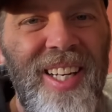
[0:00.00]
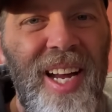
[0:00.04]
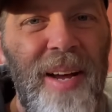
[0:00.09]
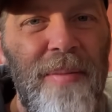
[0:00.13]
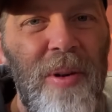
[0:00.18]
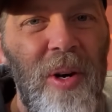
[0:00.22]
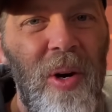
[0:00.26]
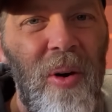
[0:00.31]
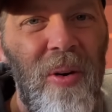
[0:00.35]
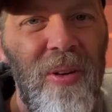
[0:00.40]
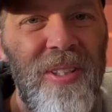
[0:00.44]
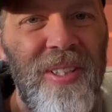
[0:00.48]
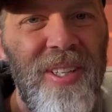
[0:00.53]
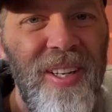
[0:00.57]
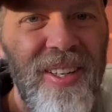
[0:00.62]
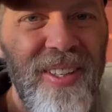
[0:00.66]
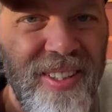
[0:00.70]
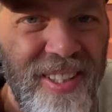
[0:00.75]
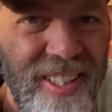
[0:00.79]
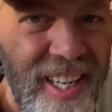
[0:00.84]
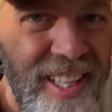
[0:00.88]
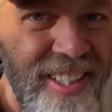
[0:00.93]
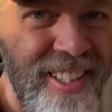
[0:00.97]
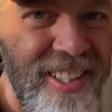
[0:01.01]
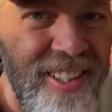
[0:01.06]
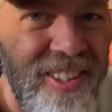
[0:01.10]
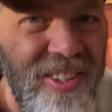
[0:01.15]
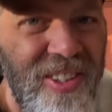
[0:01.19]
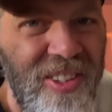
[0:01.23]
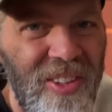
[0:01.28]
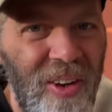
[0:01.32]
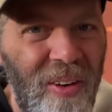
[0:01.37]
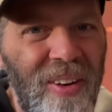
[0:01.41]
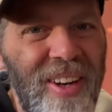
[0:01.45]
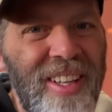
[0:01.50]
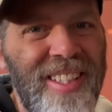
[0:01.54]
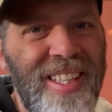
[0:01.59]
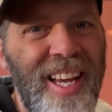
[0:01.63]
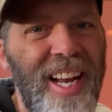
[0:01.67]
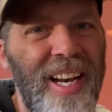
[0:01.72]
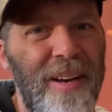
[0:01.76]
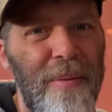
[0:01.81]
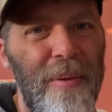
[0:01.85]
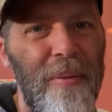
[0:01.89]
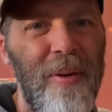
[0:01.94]
I'm your host, Neil Johnson. So
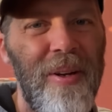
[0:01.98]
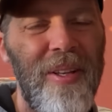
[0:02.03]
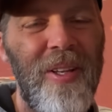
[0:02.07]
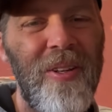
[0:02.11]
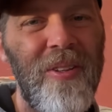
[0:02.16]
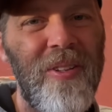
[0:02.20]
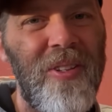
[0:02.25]
excited to be with you.